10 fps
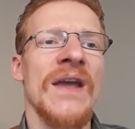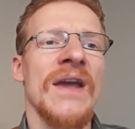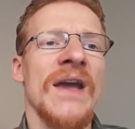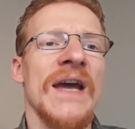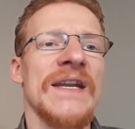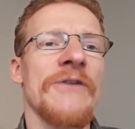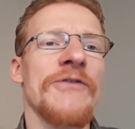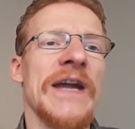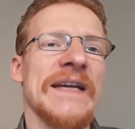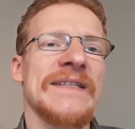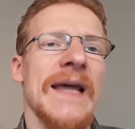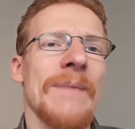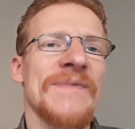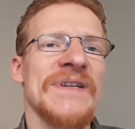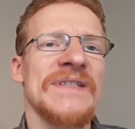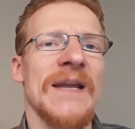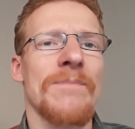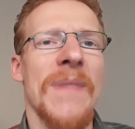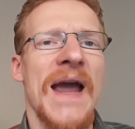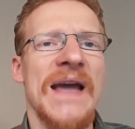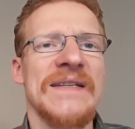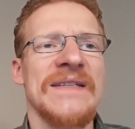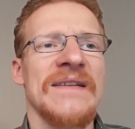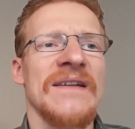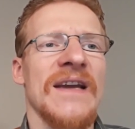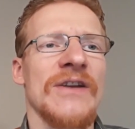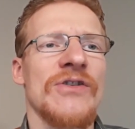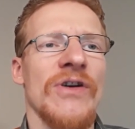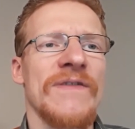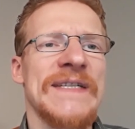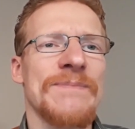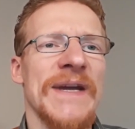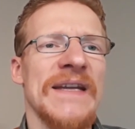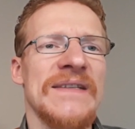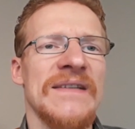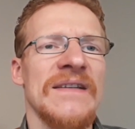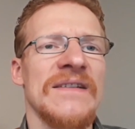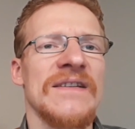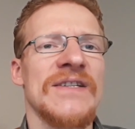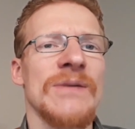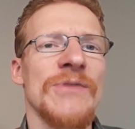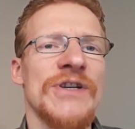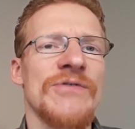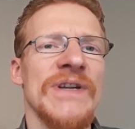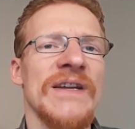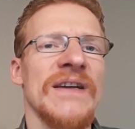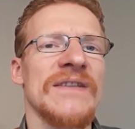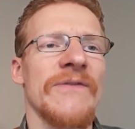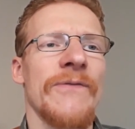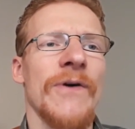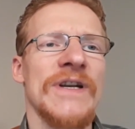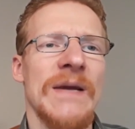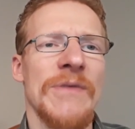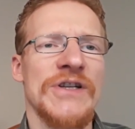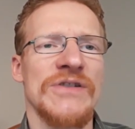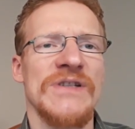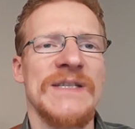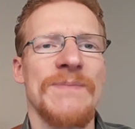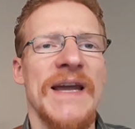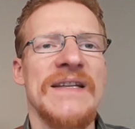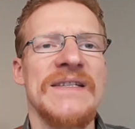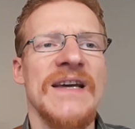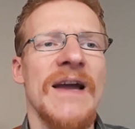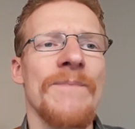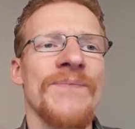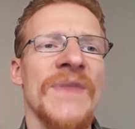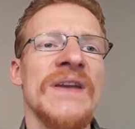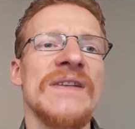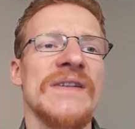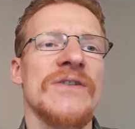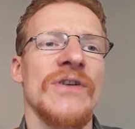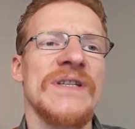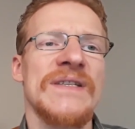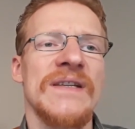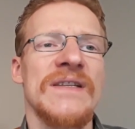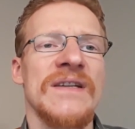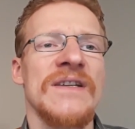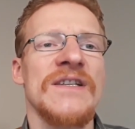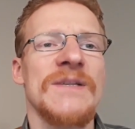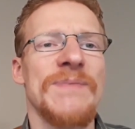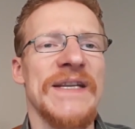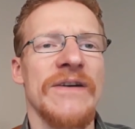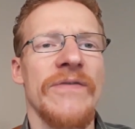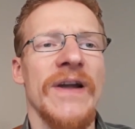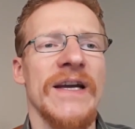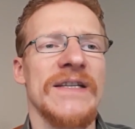And if we accept that mass can curve space, the symmetry in the four-dimensional space-time is a constant speed of light.